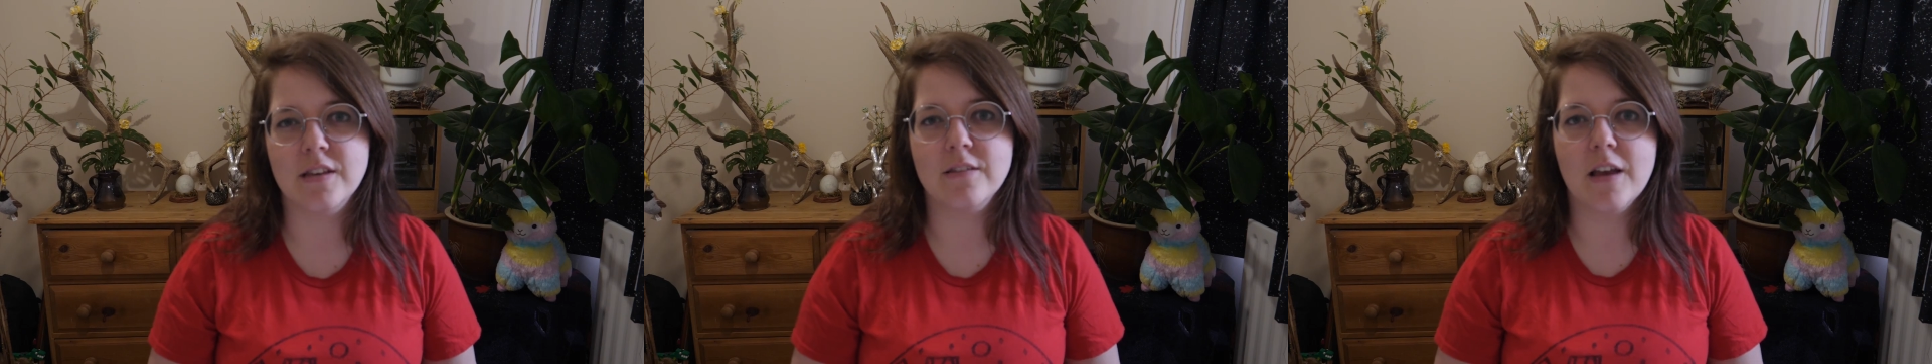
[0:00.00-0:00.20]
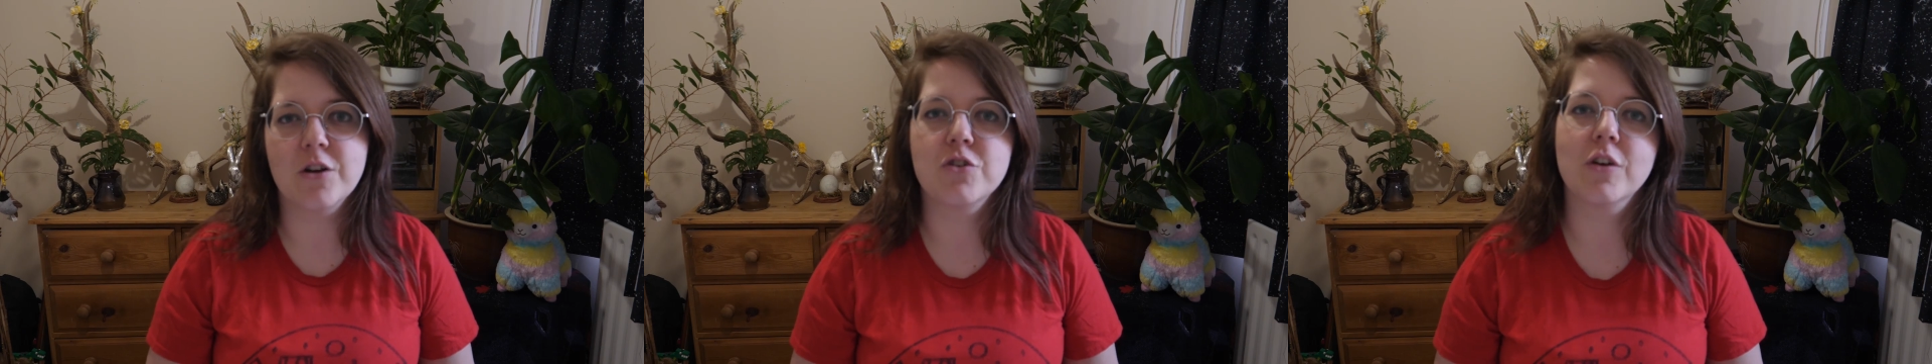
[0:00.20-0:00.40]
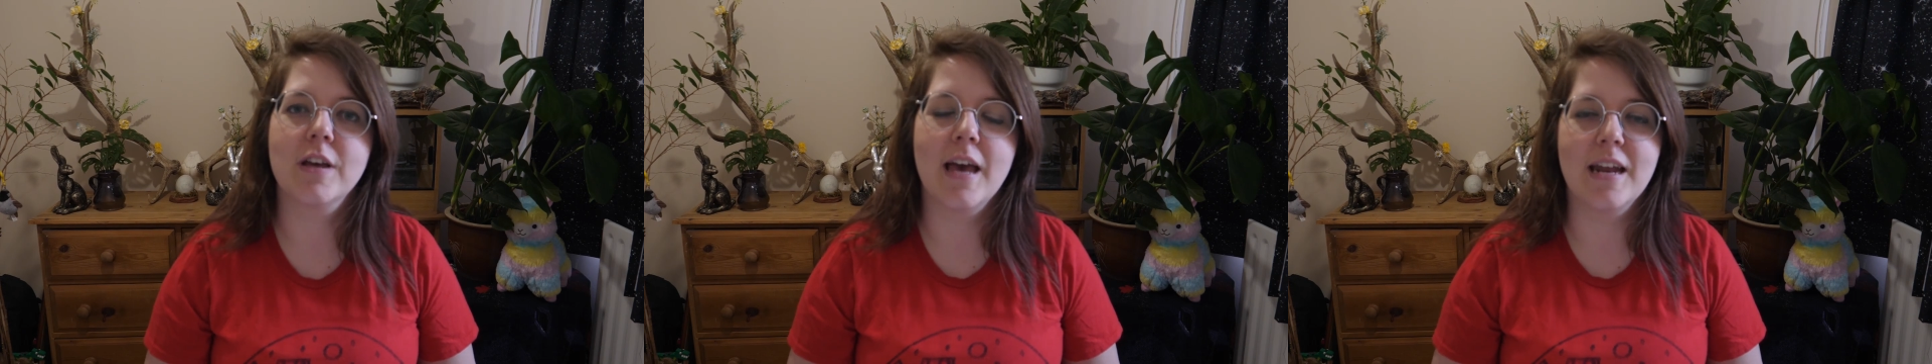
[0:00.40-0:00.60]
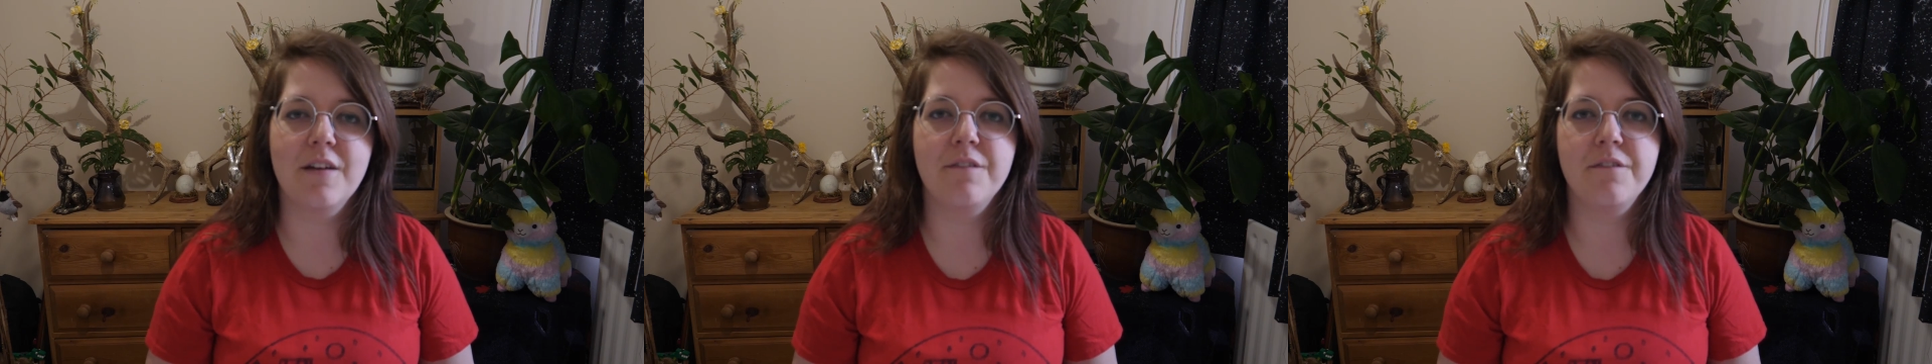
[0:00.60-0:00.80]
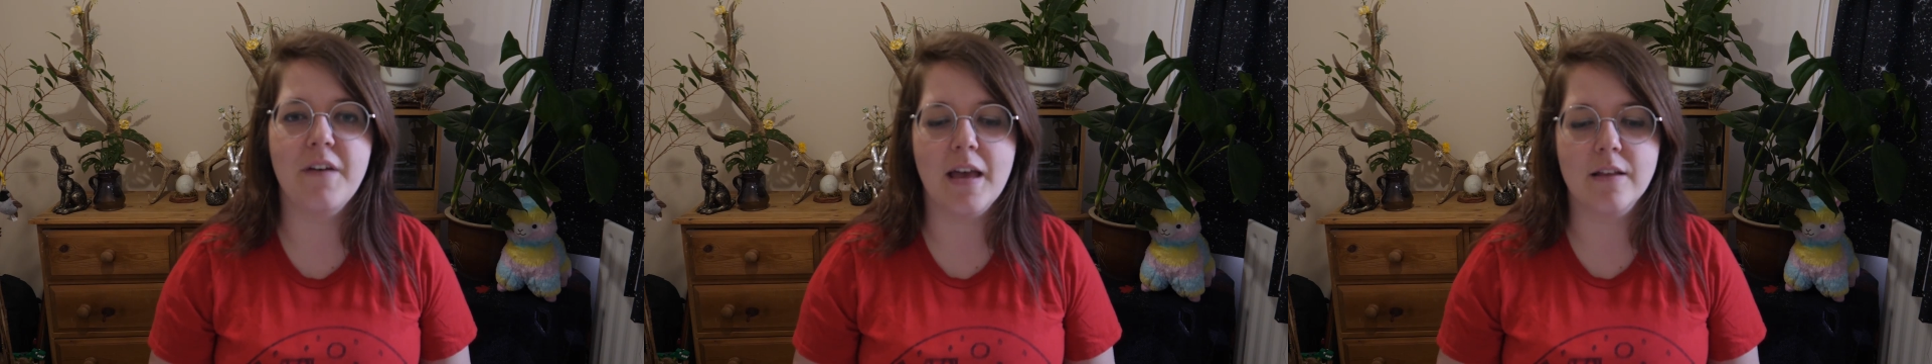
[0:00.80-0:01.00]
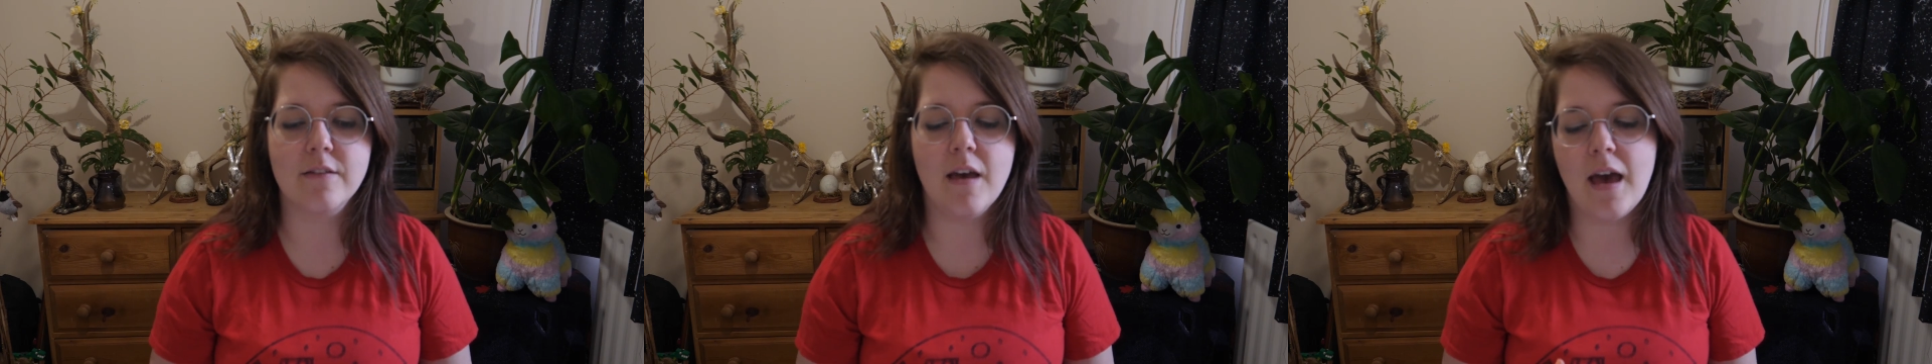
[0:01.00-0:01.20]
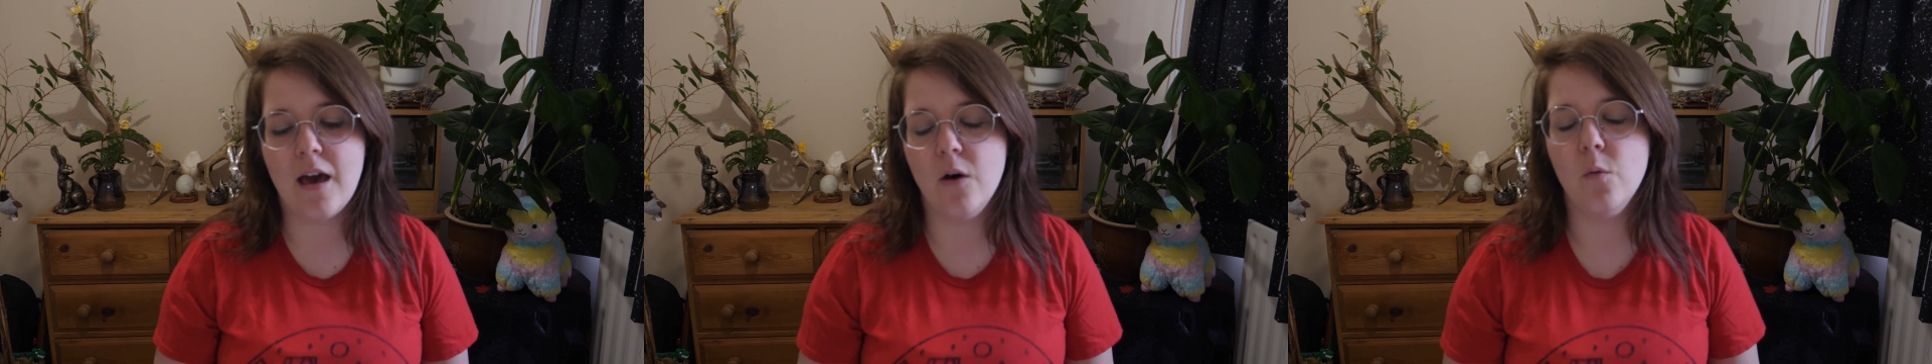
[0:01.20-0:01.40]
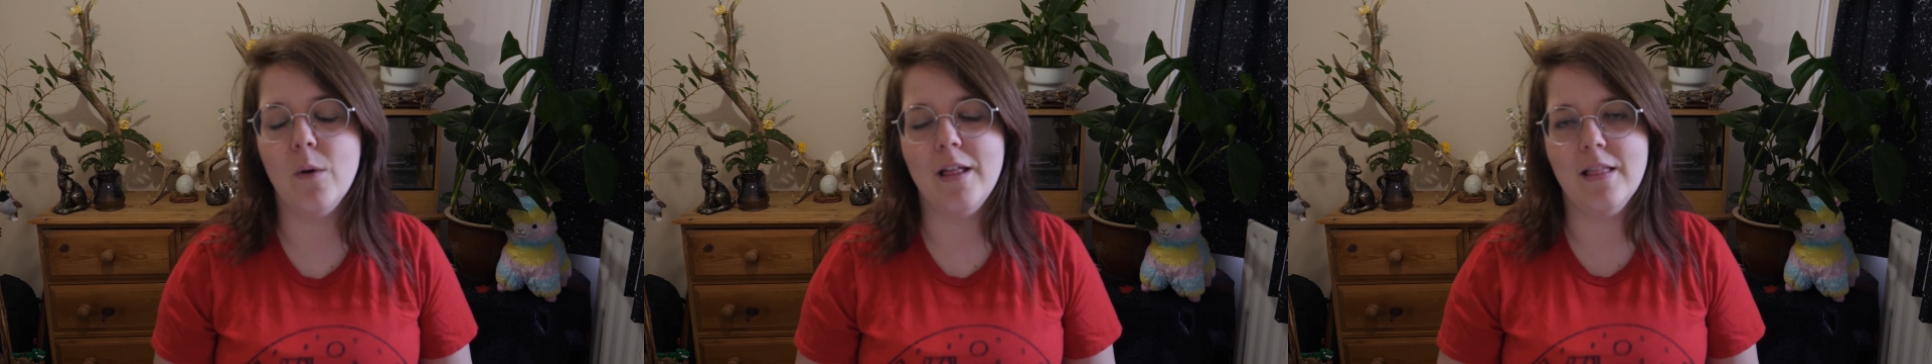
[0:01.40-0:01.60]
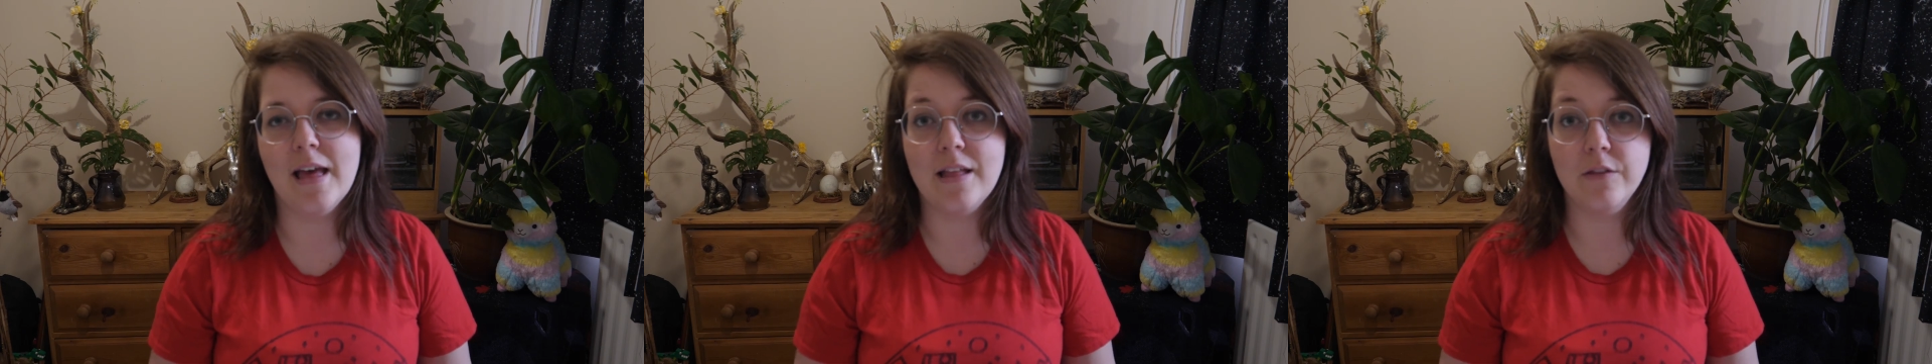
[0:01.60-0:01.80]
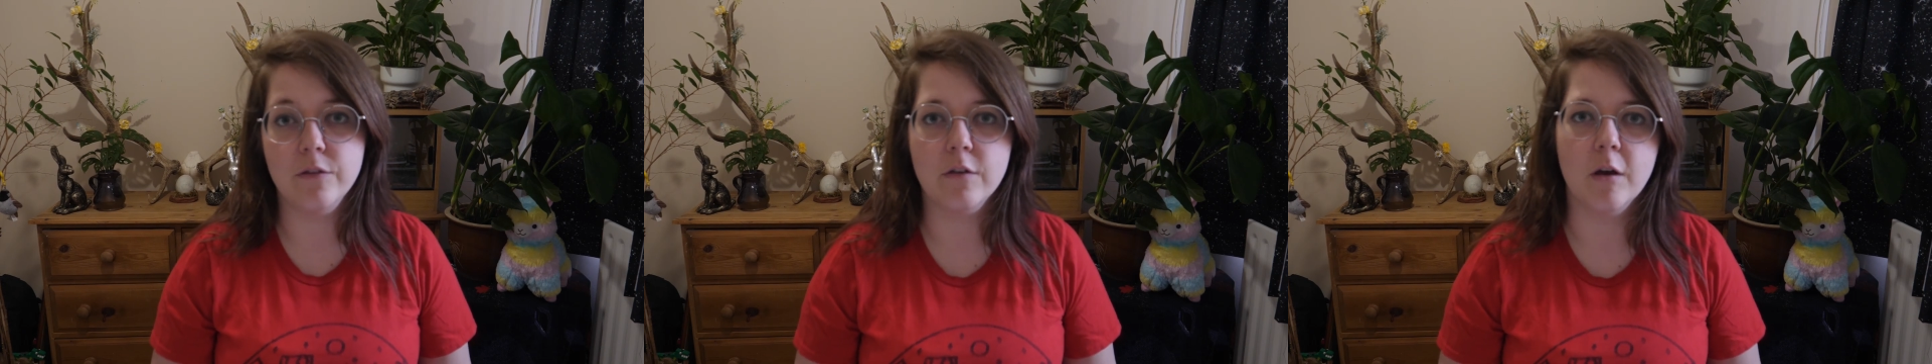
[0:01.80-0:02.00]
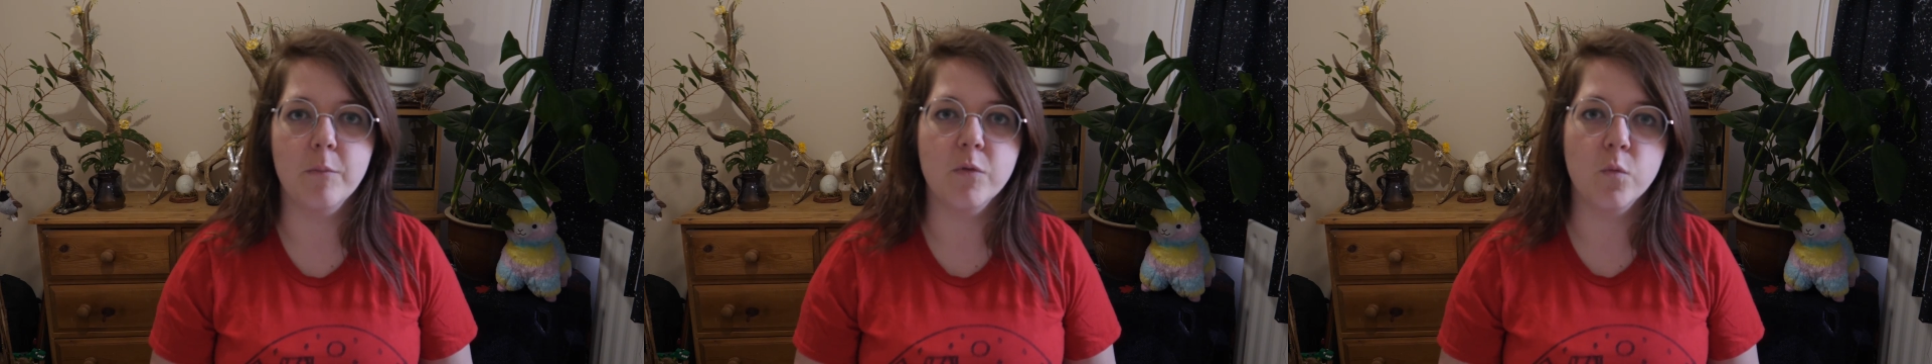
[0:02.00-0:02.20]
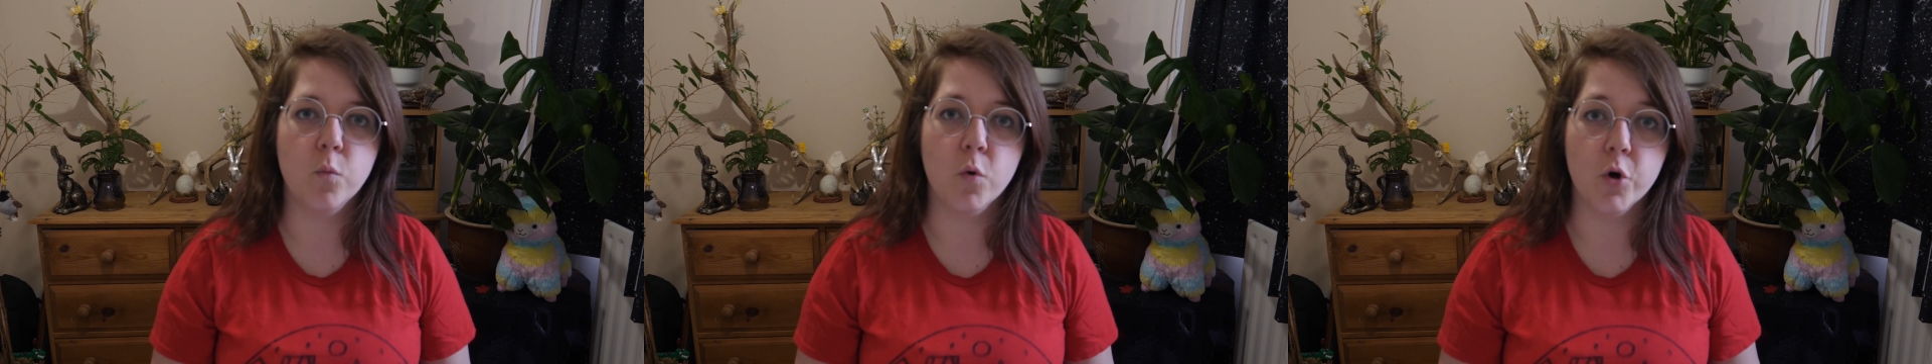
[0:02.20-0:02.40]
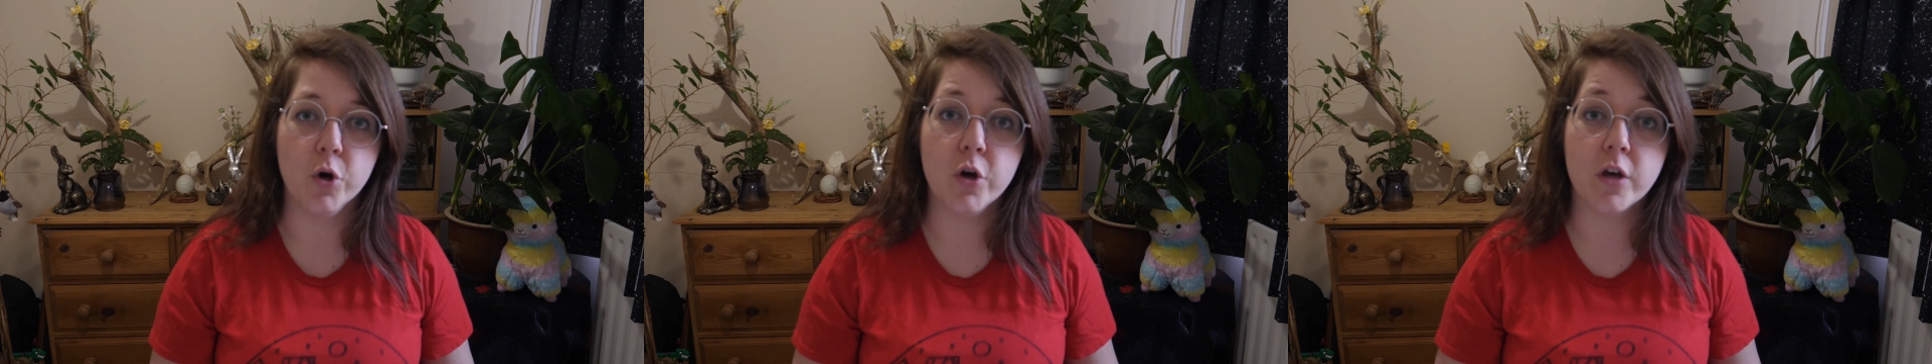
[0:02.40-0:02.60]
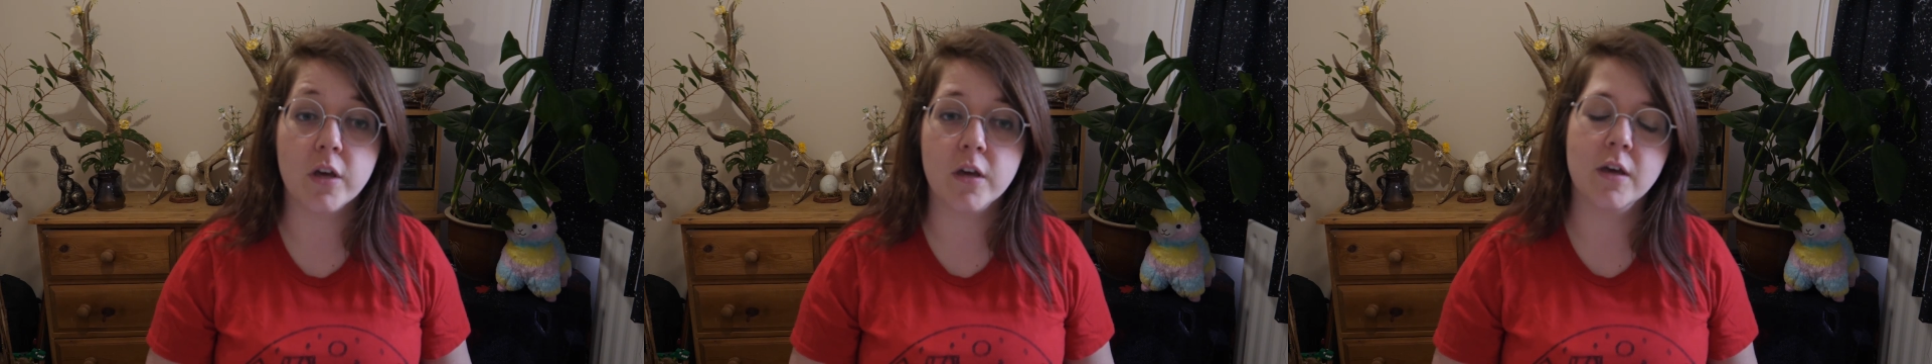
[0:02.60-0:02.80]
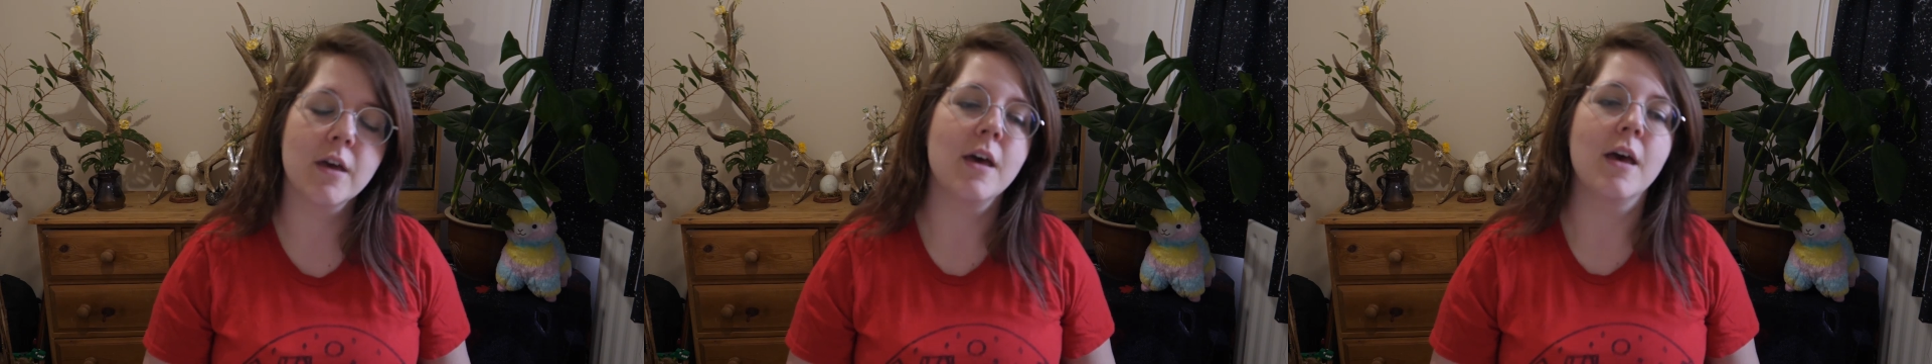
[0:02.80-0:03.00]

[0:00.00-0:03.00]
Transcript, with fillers: etc., can affect how well enzymes work.